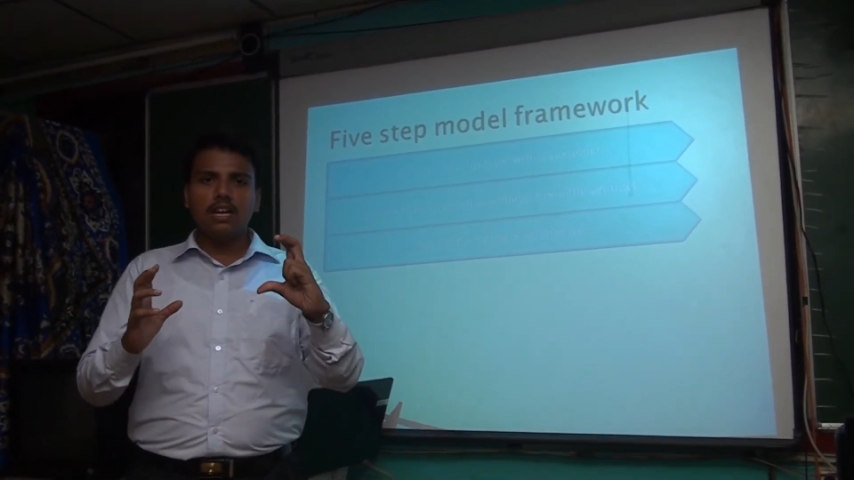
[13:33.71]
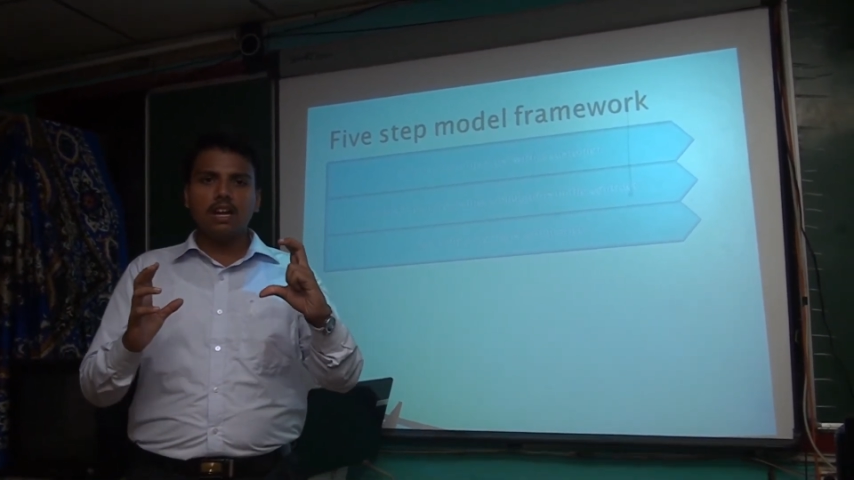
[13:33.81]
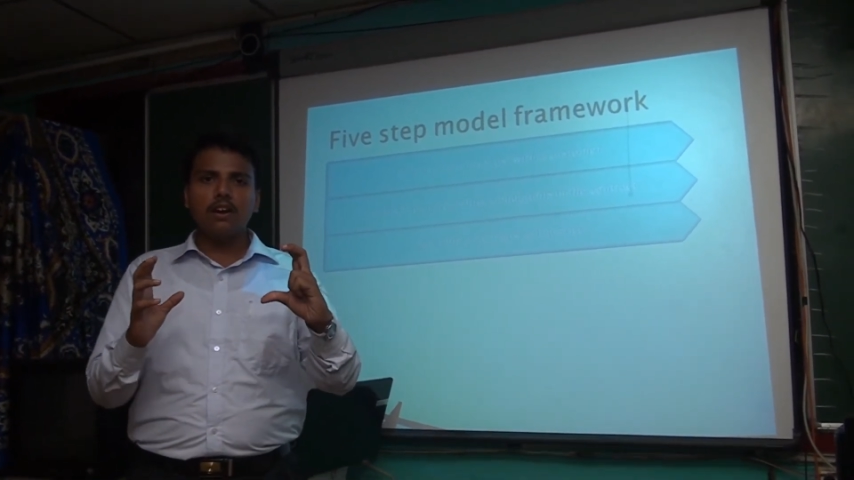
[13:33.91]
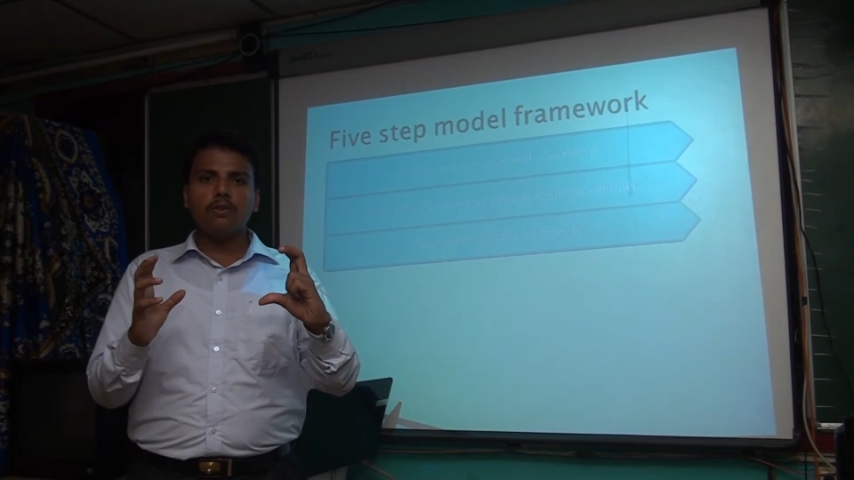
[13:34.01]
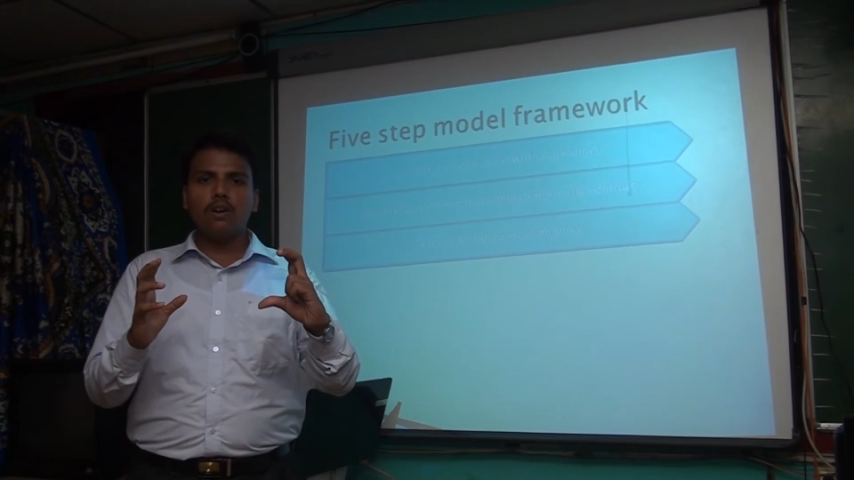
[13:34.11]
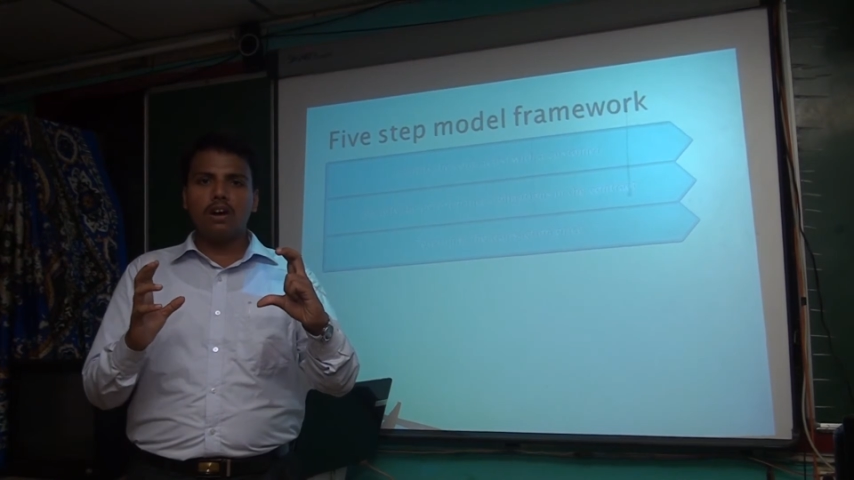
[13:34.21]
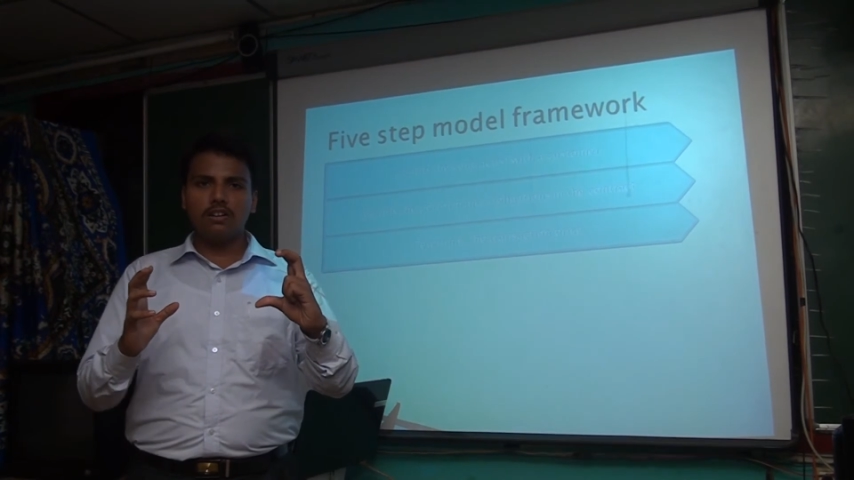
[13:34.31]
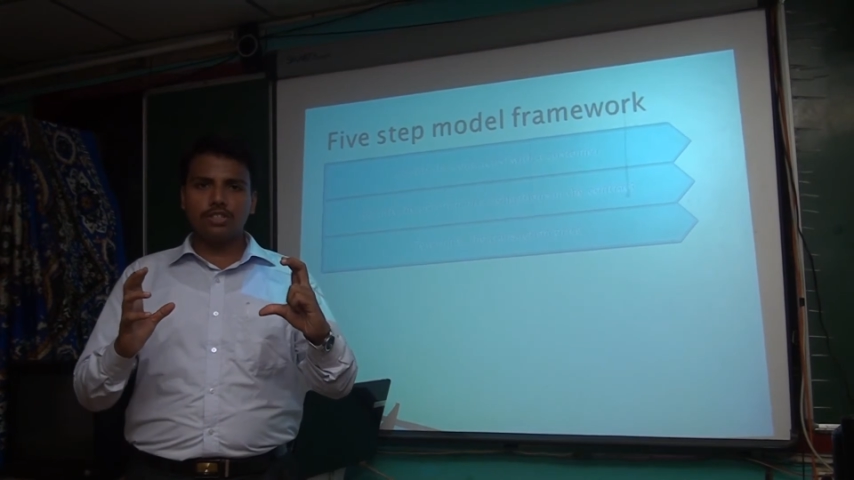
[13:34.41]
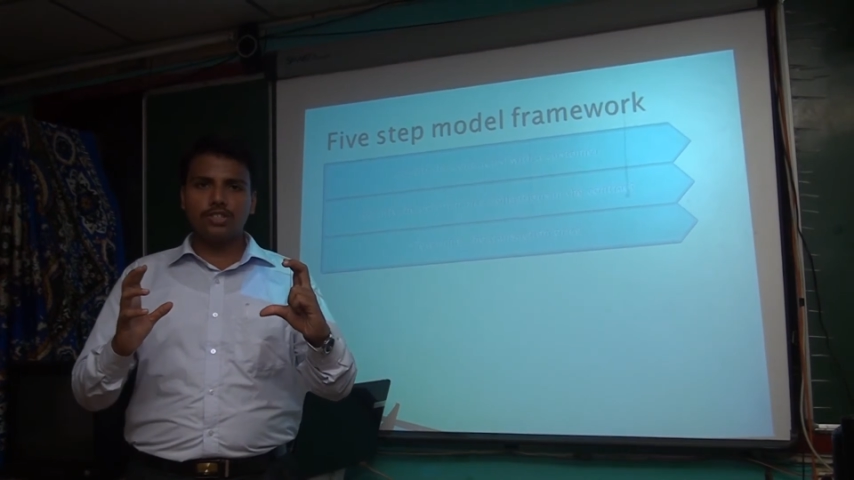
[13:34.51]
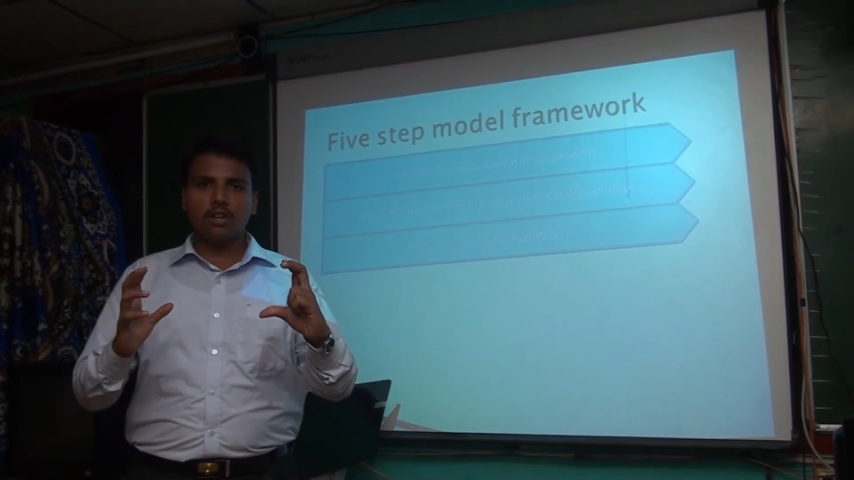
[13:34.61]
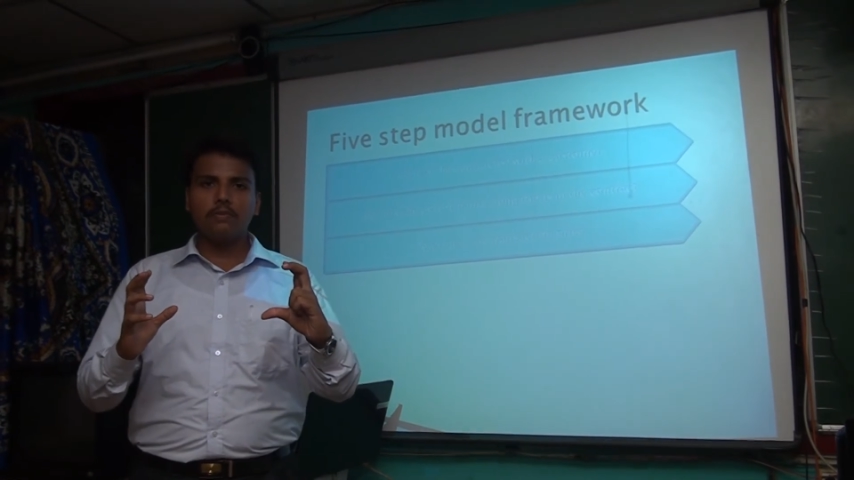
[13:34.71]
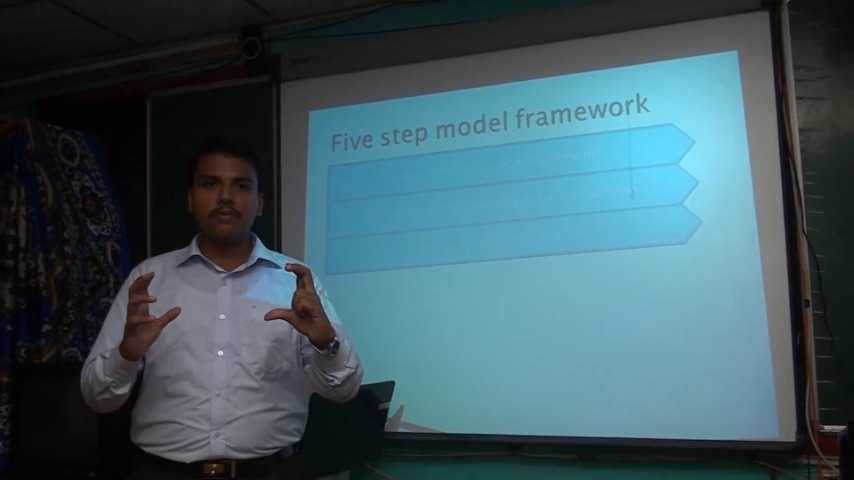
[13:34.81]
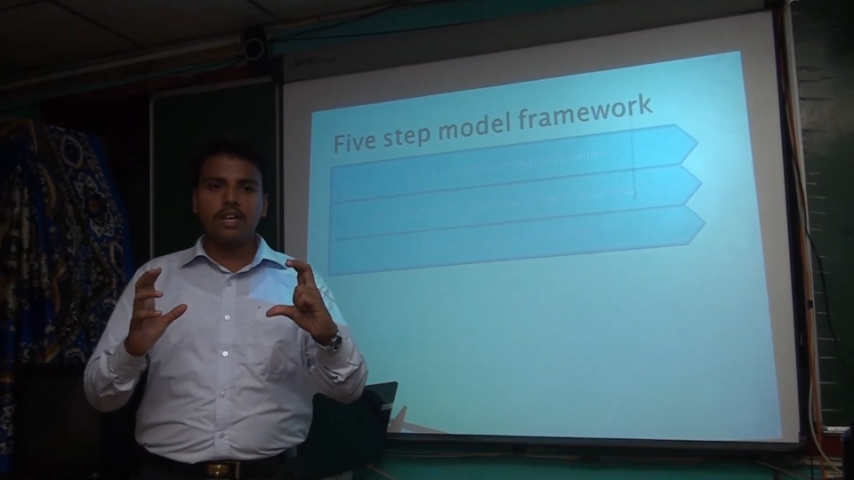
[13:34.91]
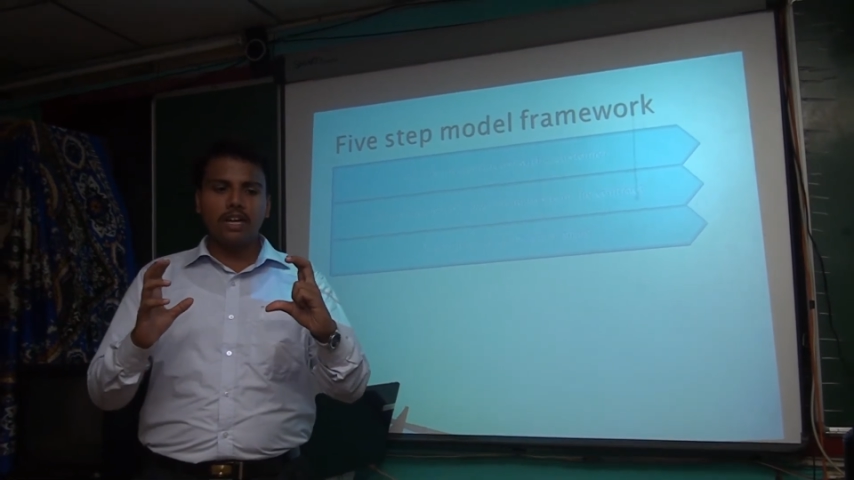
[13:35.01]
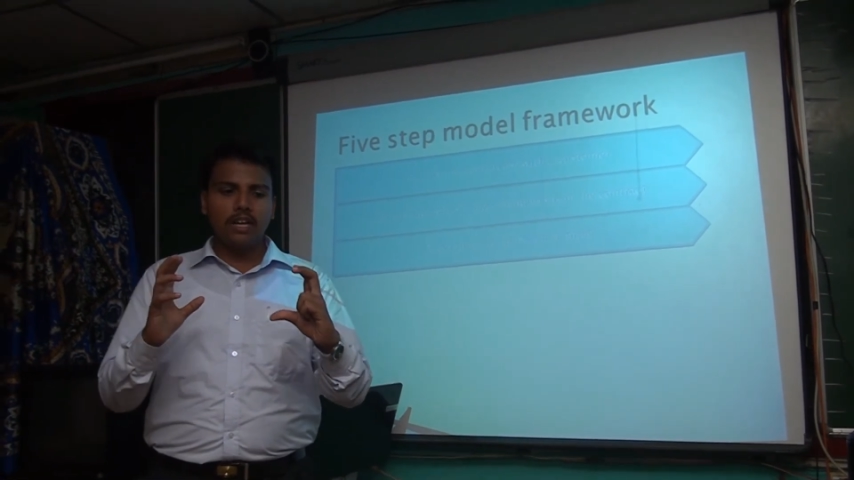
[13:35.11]
Now, our job
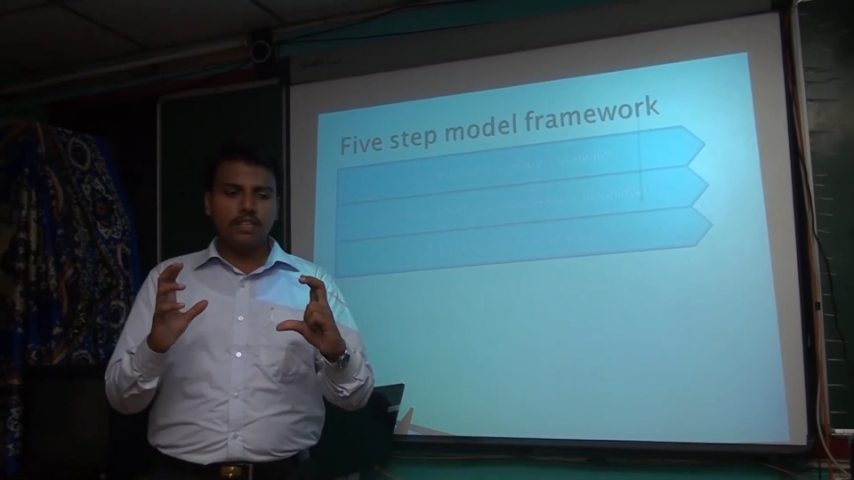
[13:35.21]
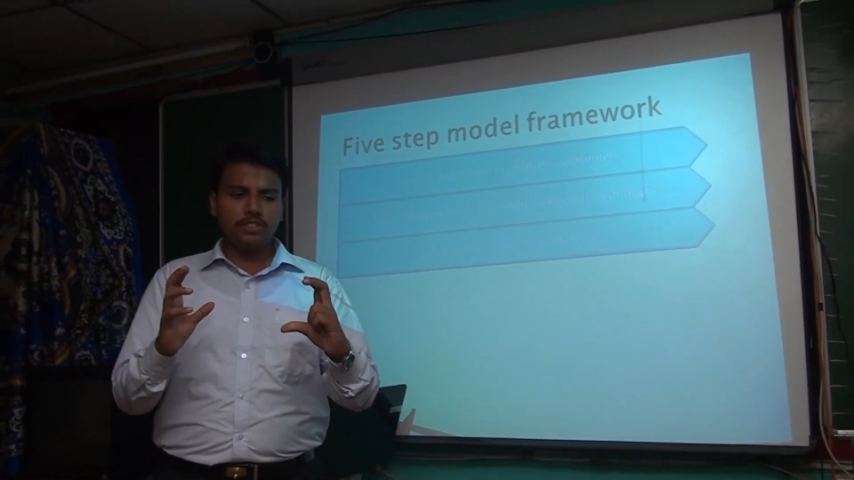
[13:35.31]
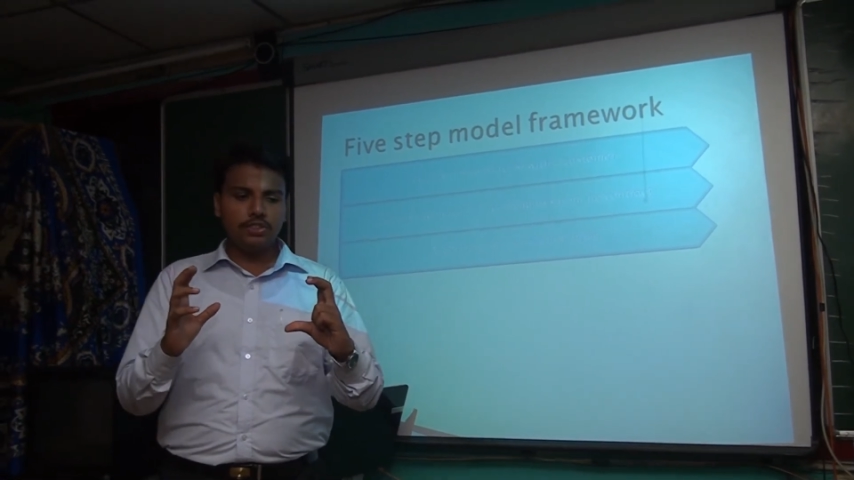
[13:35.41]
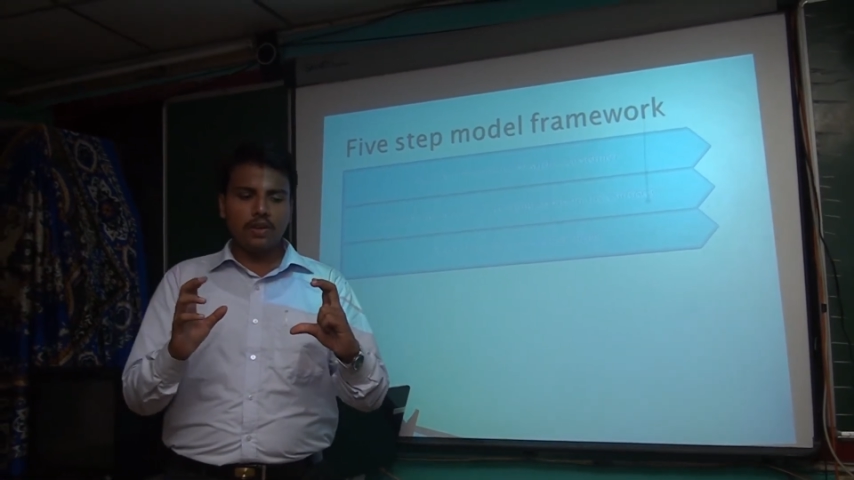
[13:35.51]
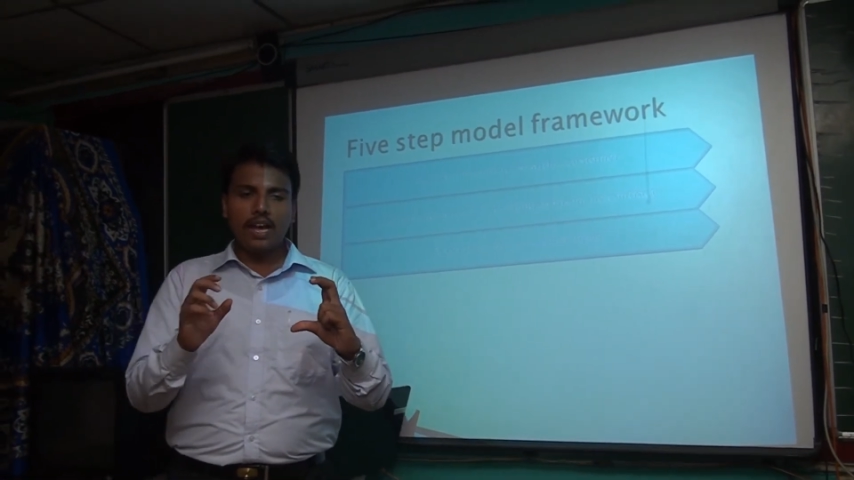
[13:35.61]
is to